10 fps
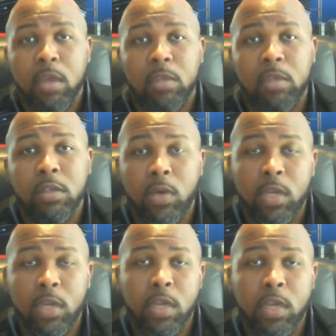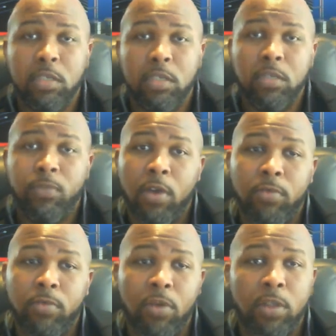So again, this is
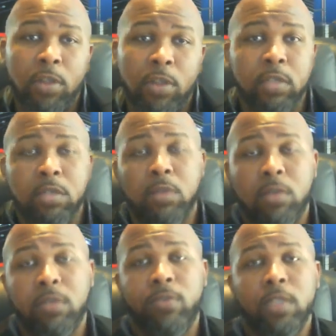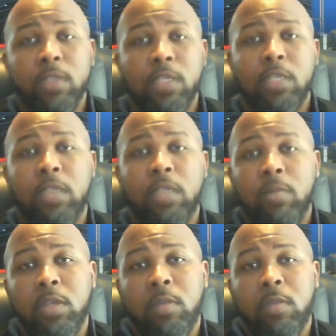Devon from CarTek Consulting. Visit us,
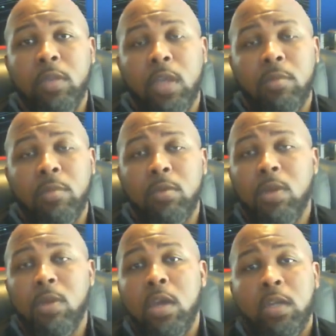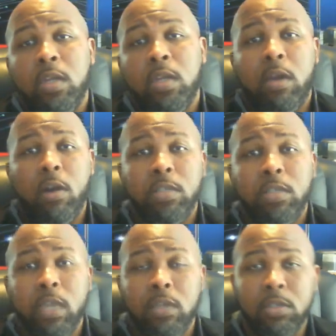
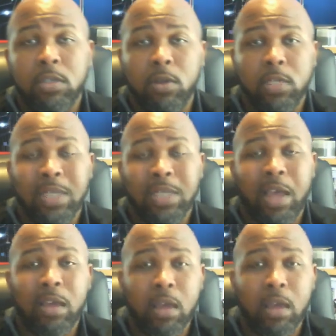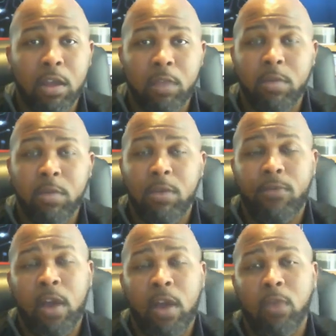www.cartekconsulting.com.
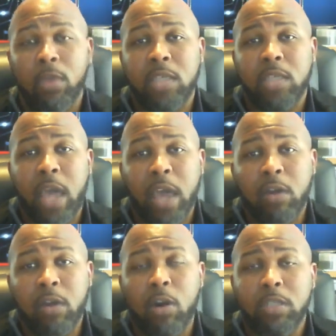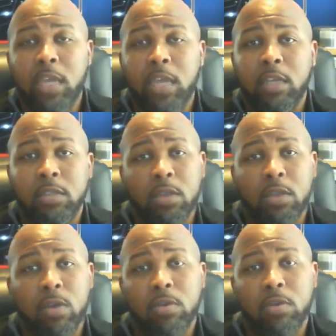Follow us at CarTek
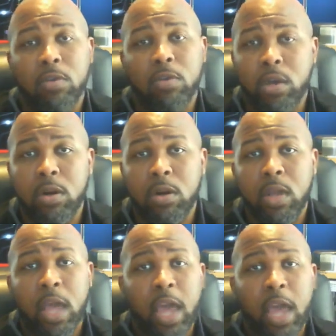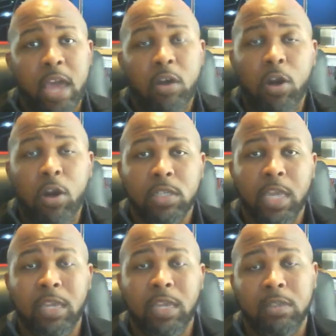Consult on Twitter, at
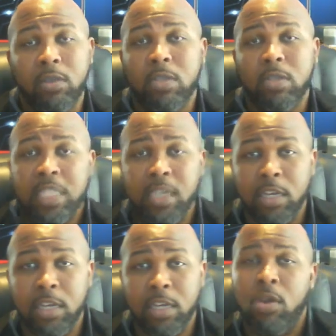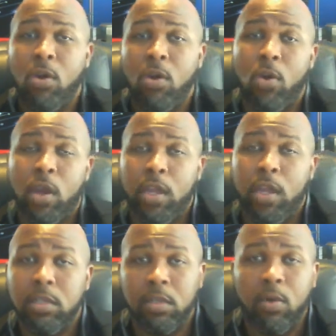CarTek Consulting on
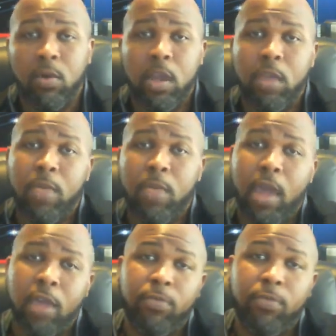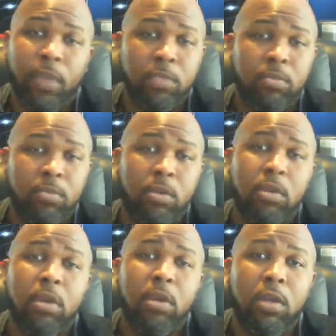Instagram and Facebook.
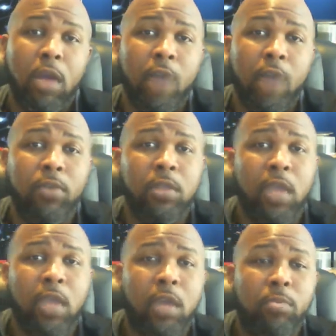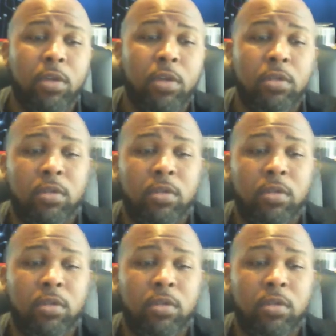Y'all have a good day. Peace.